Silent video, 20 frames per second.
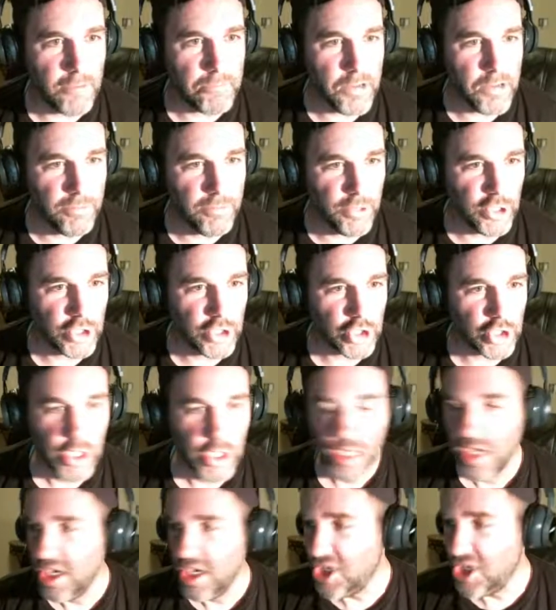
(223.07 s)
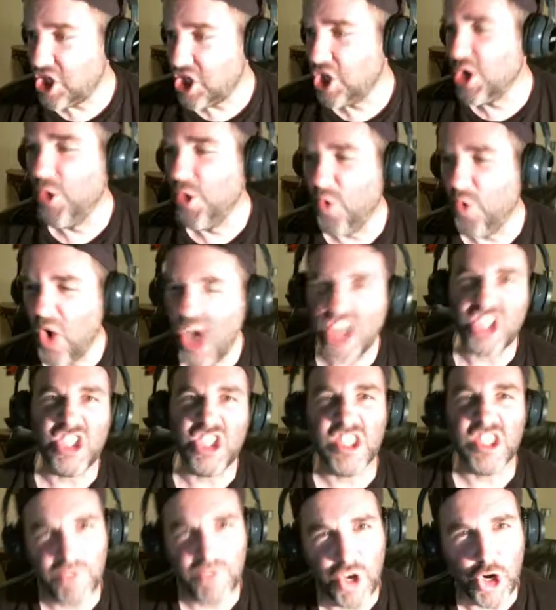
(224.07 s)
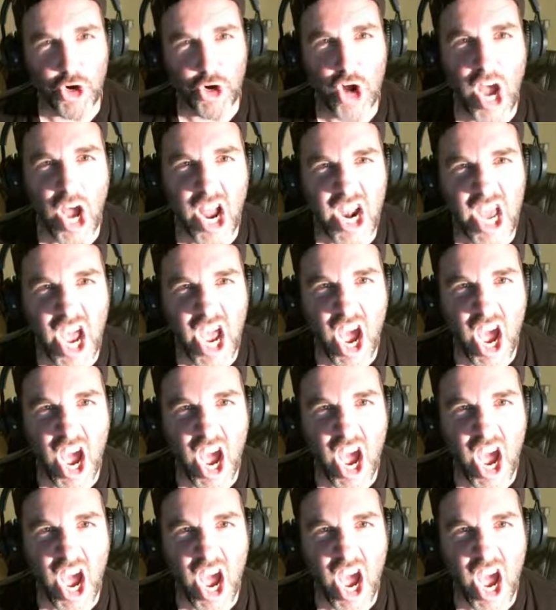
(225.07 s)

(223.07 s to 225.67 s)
published. You can go watch this video right now.